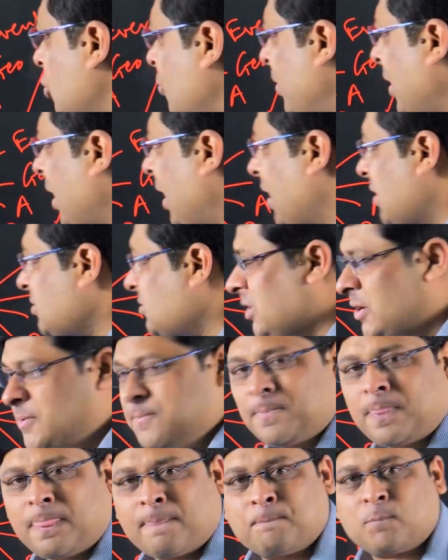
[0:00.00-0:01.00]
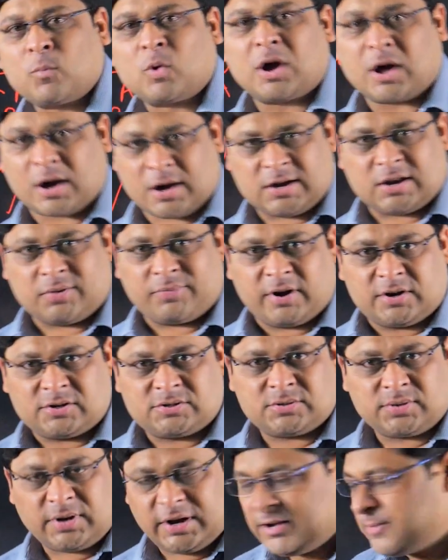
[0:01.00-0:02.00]
would be asked in current
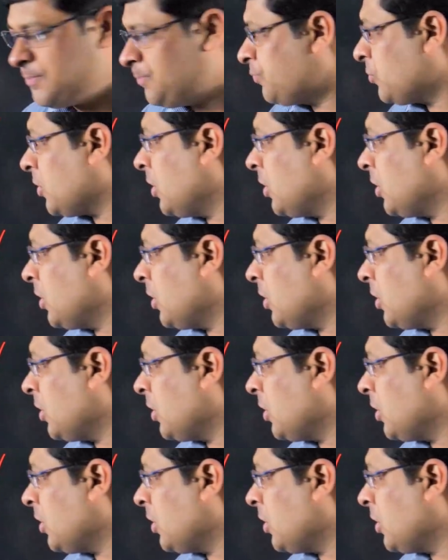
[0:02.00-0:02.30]
events, right?